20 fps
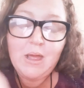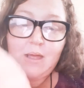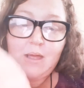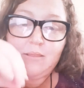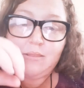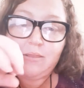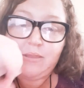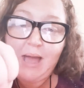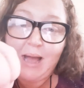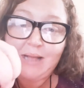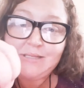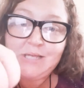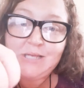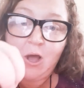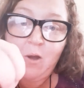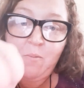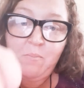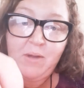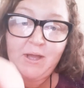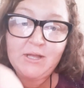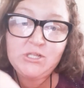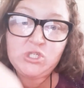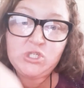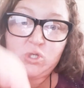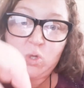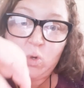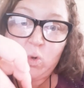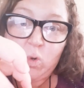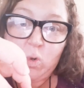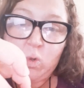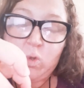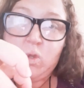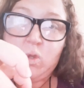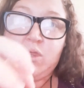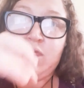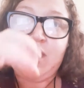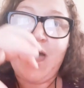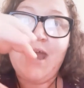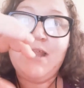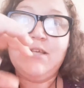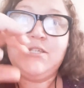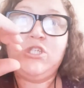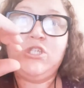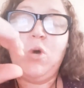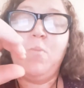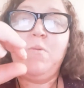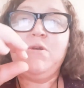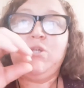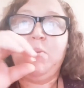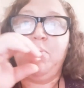That's how much, that is so much a